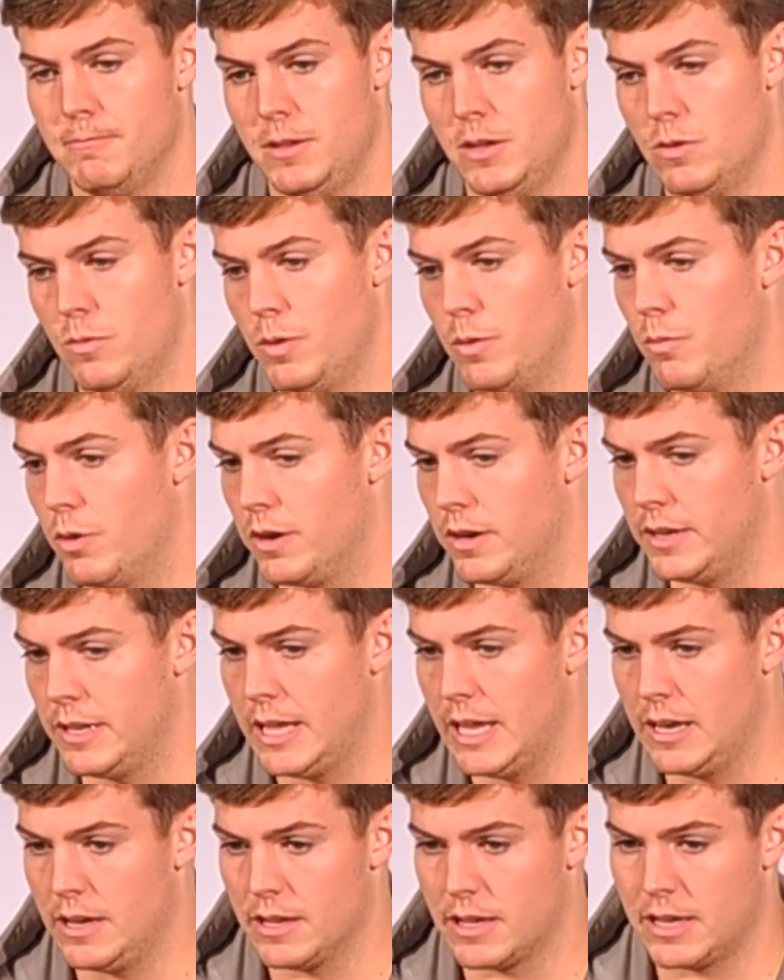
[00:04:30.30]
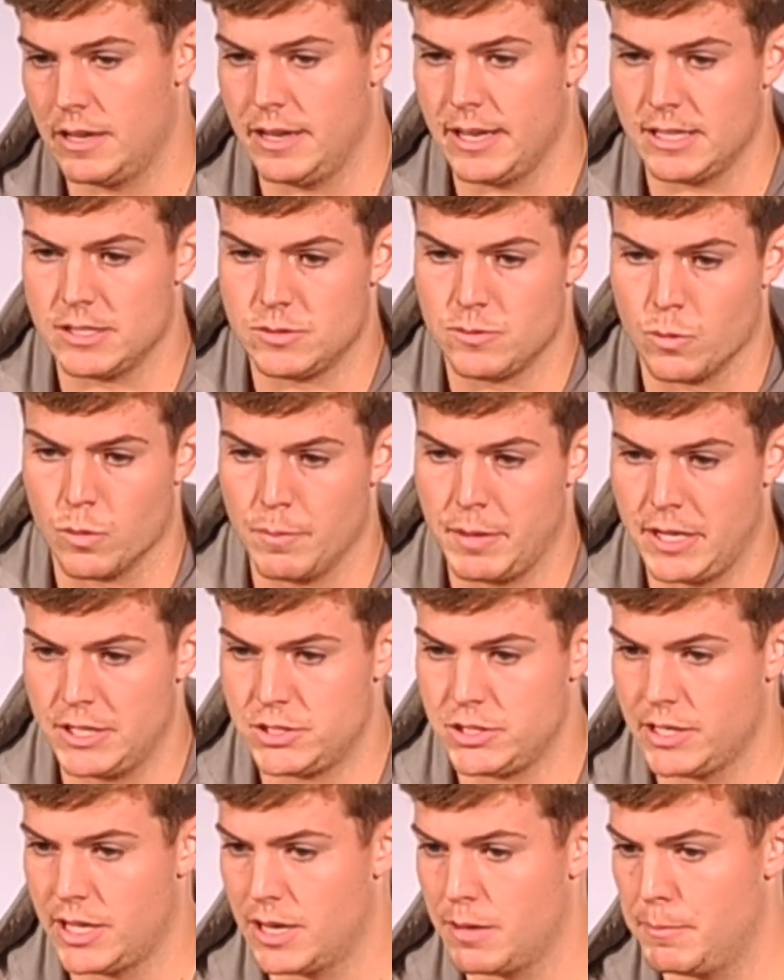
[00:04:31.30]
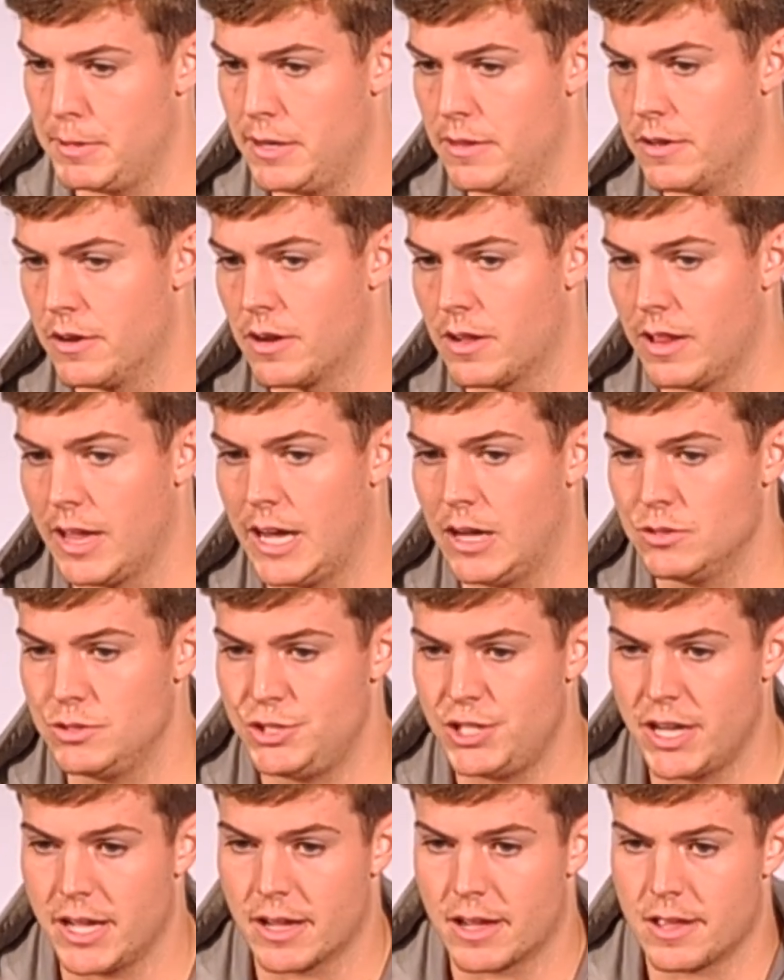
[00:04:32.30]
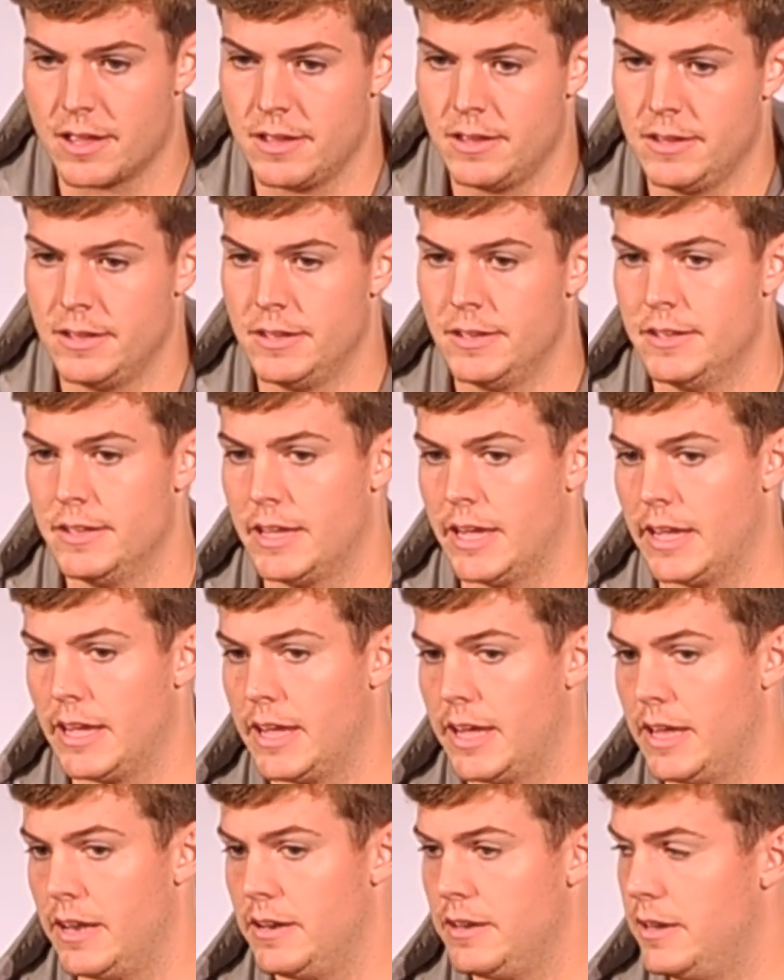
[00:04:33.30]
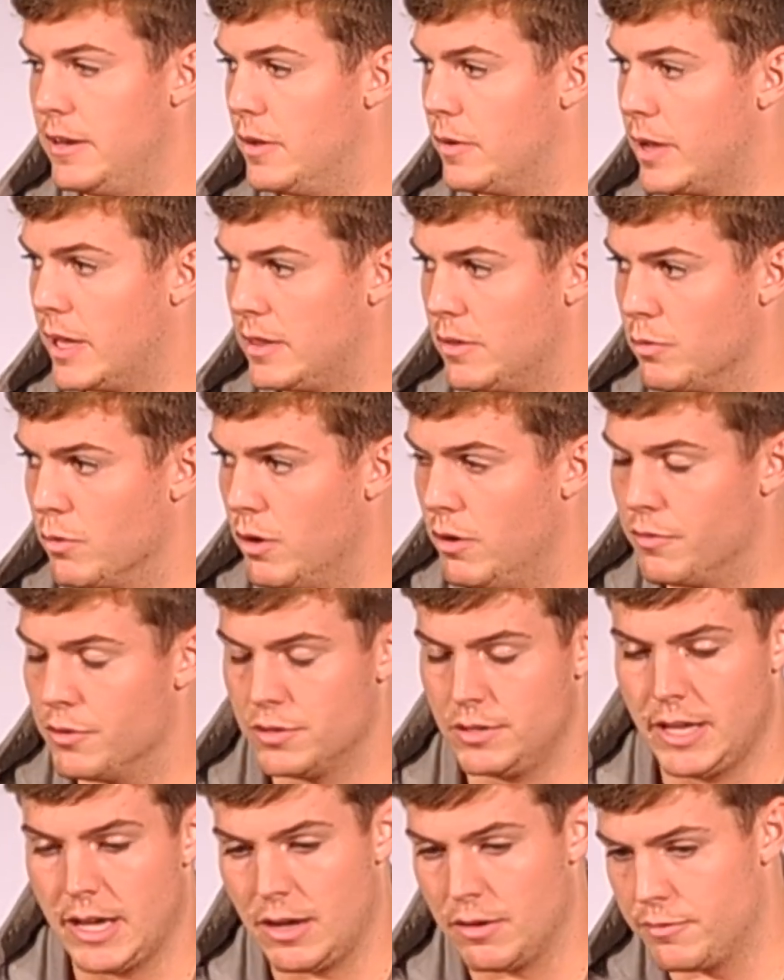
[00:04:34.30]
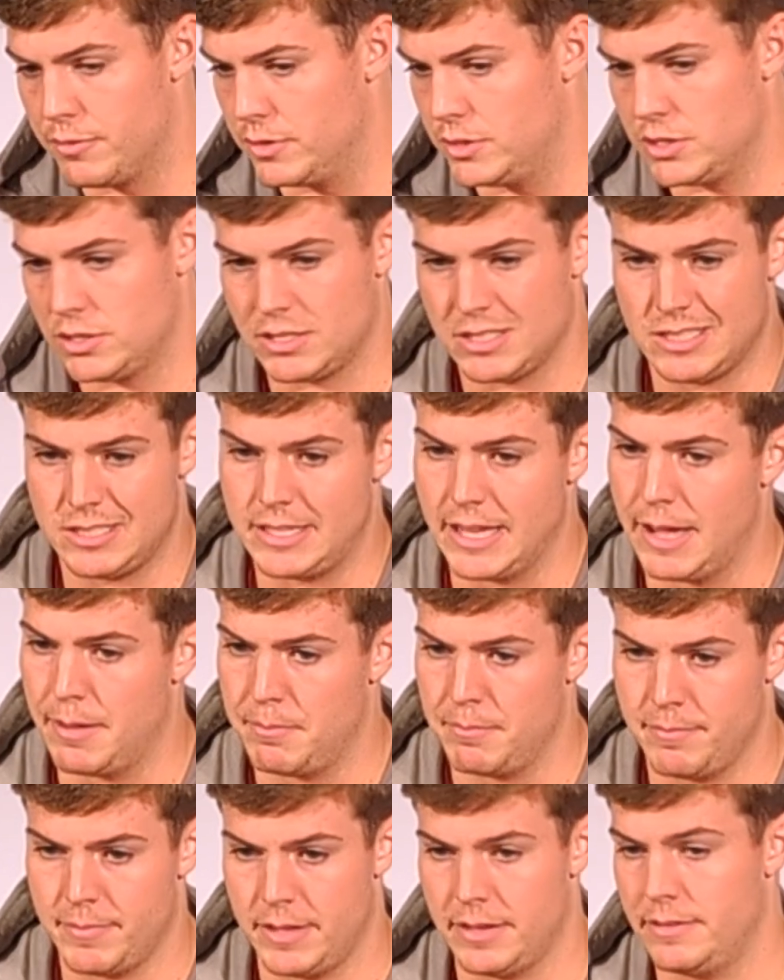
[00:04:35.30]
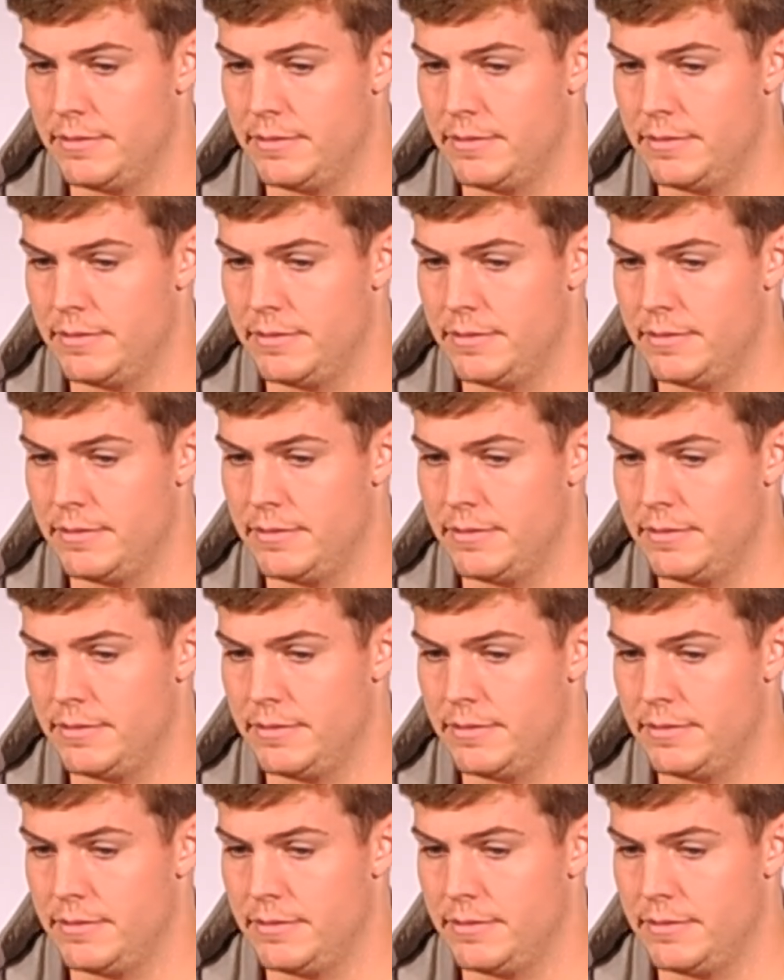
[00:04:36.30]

You know, we wanted to get in a condensed formation, get him into their cloud check, and get, you know, get the rover down for just a step.